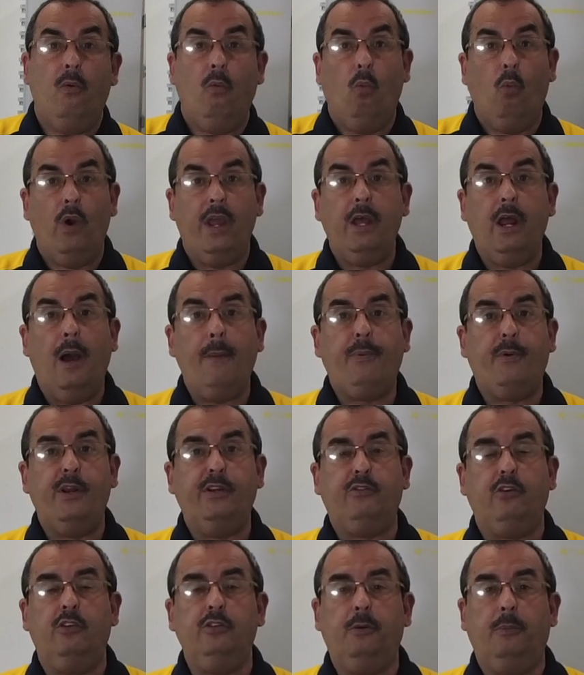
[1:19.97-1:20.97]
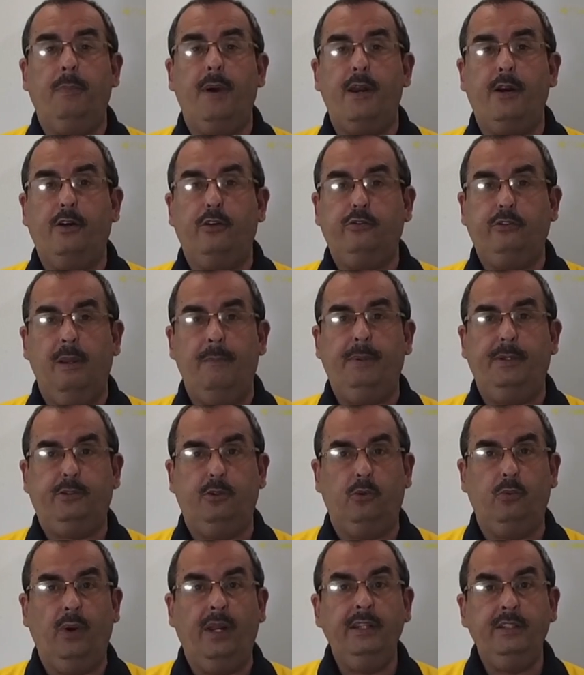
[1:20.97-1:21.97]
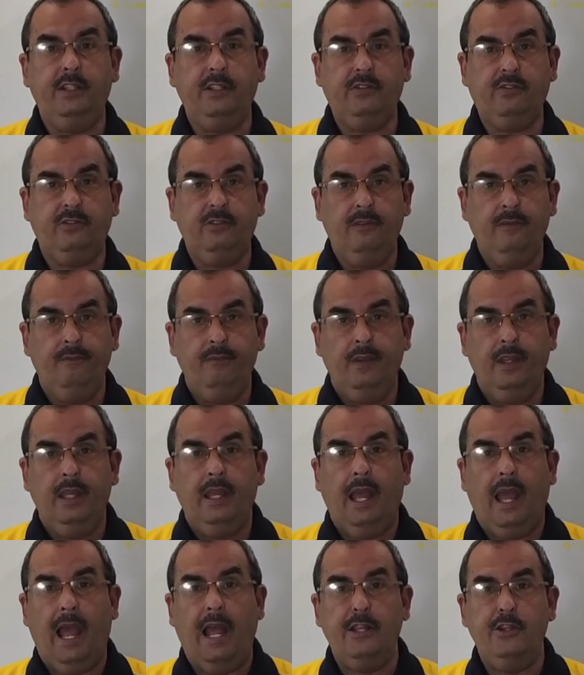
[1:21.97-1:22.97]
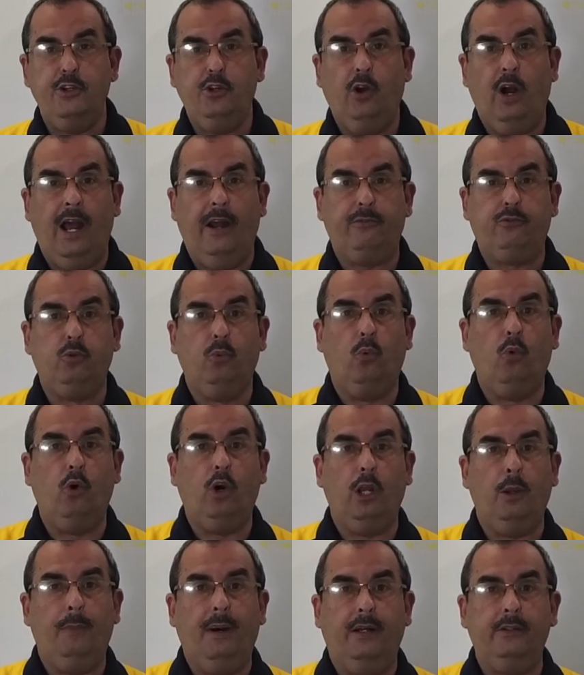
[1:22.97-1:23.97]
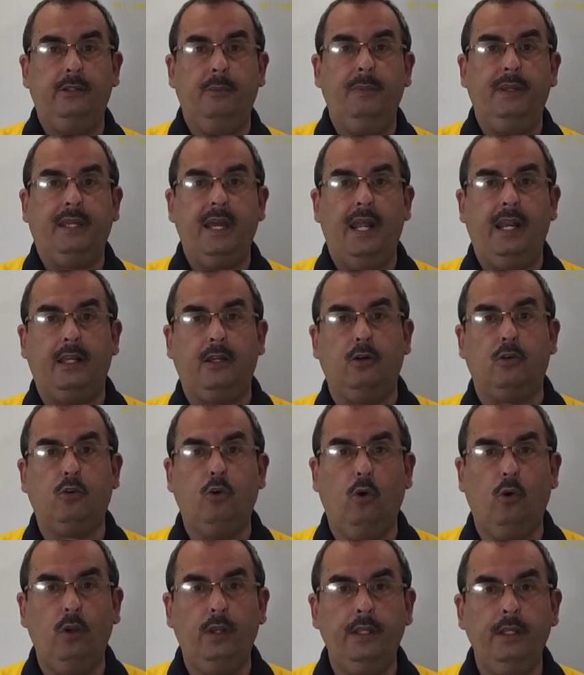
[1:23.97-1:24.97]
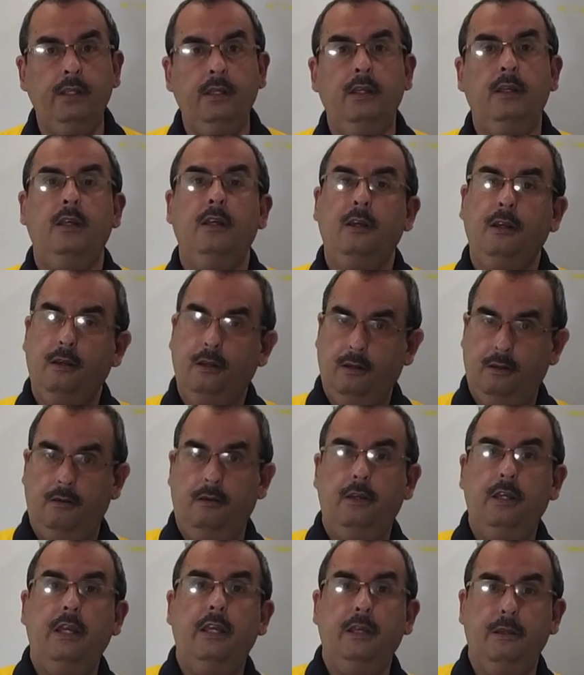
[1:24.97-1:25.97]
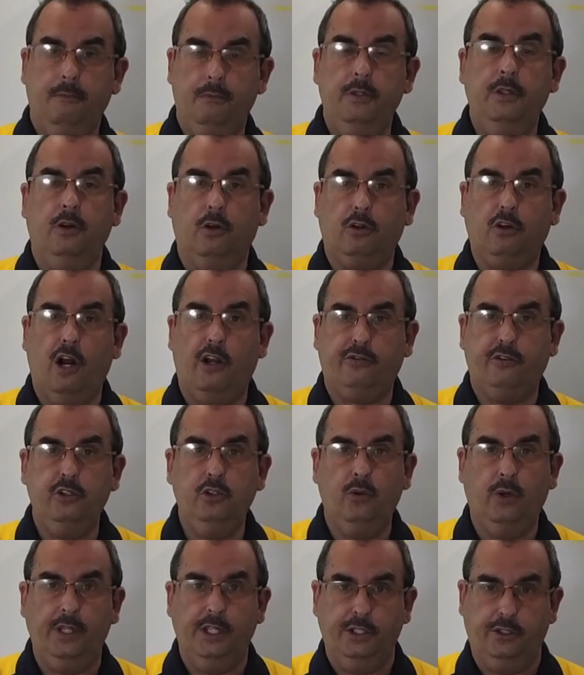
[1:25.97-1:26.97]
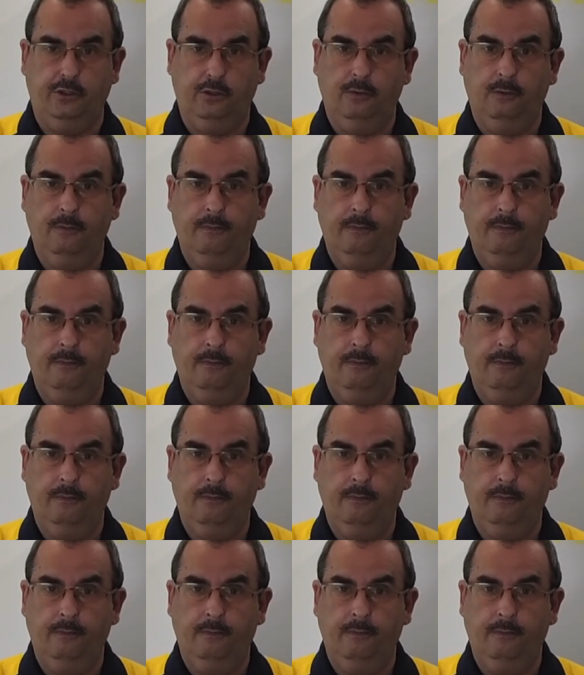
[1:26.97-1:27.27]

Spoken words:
It operates under better temperature ranges, and you don't have to worry about the mechanical cooling, causing you an issue.